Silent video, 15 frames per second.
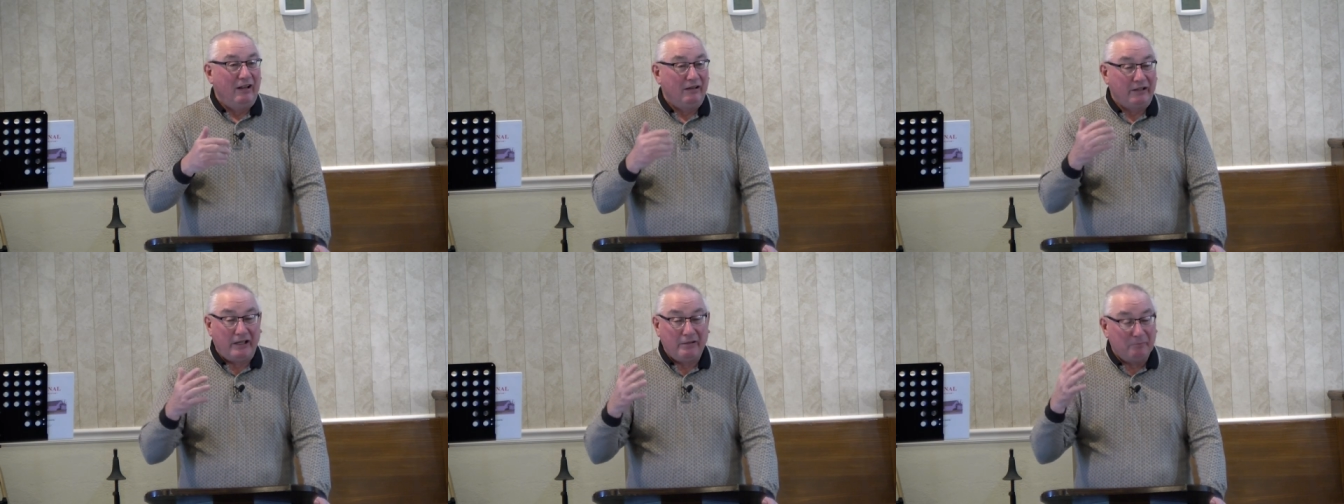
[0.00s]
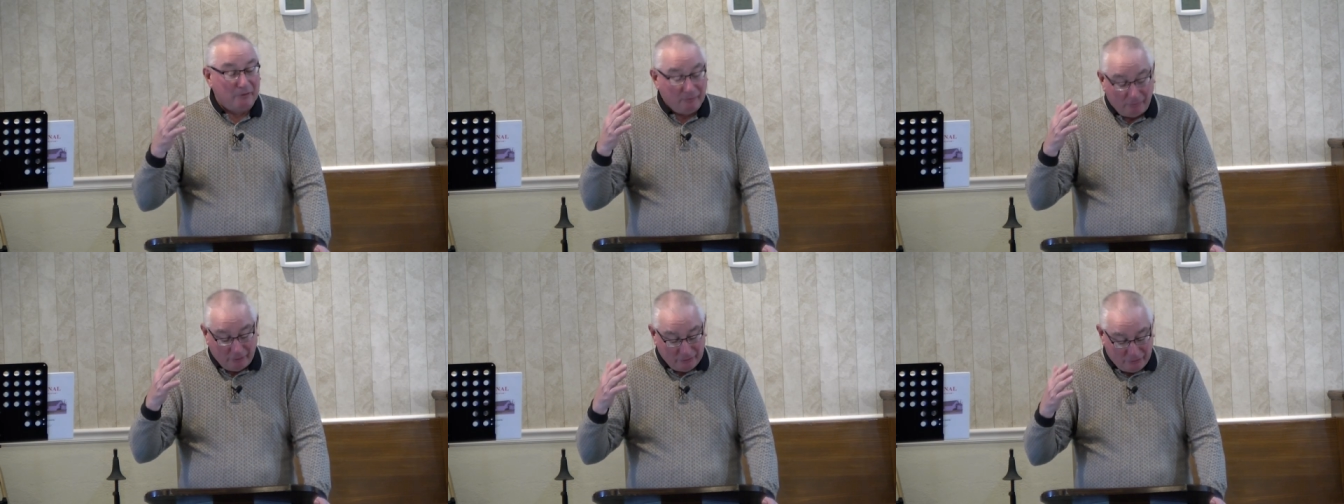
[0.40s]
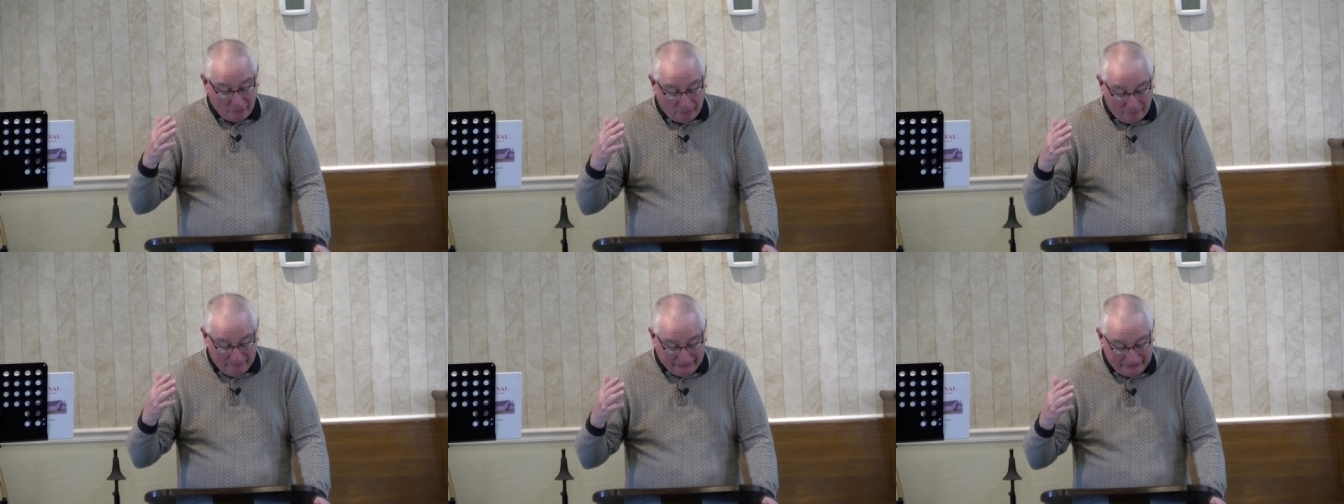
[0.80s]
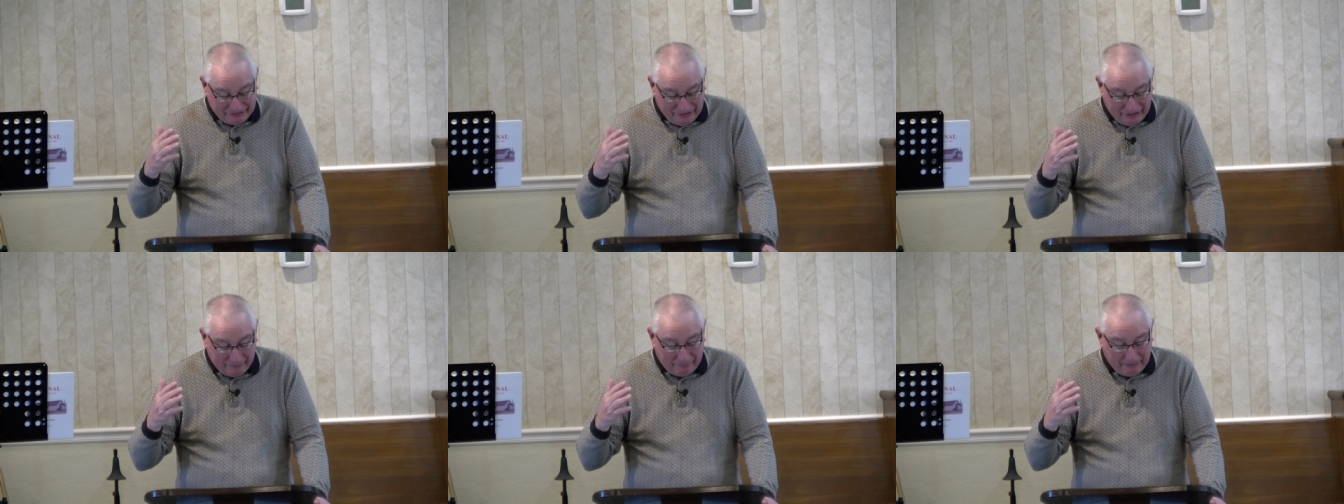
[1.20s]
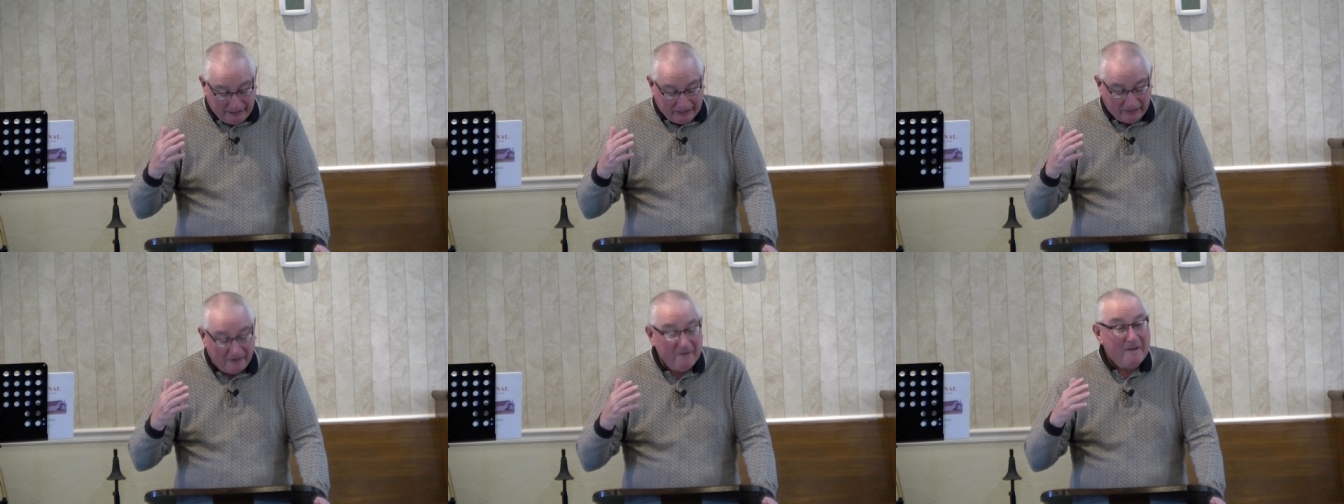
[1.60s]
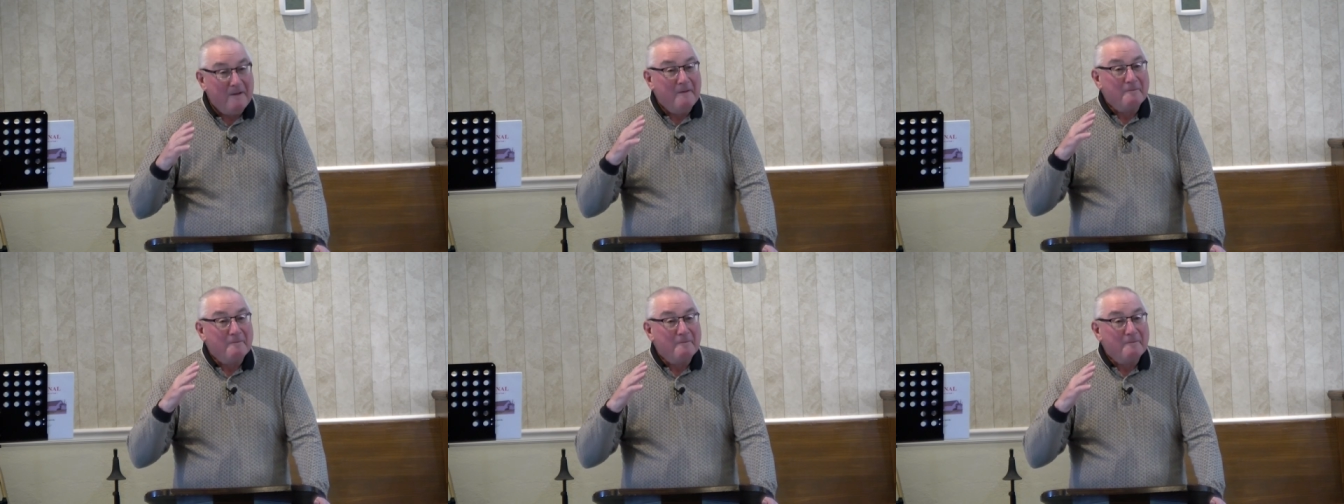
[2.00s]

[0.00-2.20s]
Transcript: I get my words all mixed up here.